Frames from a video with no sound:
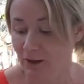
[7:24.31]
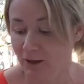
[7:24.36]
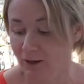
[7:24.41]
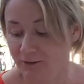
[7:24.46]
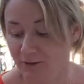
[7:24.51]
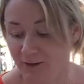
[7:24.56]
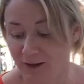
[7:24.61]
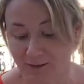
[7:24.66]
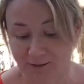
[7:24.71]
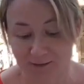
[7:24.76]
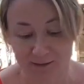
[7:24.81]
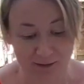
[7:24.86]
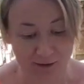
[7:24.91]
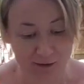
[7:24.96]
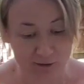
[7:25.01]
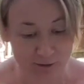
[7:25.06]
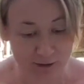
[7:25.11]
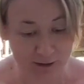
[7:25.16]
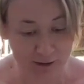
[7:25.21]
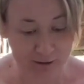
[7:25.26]
So that
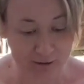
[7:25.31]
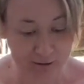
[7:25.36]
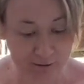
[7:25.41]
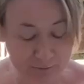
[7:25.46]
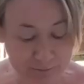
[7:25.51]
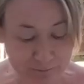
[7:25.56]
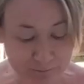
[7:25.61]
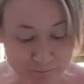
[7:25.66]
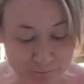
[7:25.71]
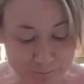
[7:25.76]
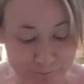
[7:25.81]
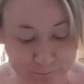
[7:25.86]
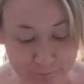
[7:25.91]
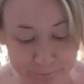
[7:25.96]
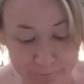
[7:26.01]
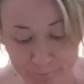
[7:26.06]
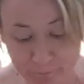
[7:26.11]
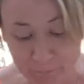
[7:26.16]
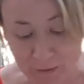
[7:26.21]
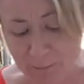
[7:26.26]
sounded really good.
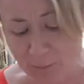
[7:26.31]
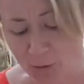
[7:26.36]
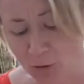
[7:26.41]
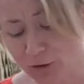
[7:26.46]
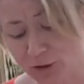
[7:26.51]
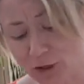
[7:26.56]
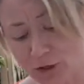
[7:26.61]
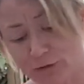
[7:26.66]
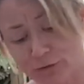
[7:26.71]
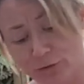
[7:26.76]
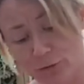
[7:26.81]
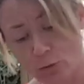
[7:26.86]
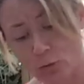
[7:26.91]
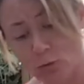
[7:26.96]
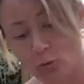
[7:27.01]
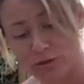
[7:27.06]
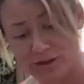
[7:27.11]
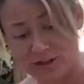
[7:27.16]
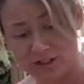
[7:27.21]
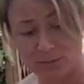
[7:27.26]
I'm not going to go through
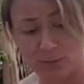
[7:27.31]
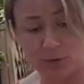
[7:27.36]
all these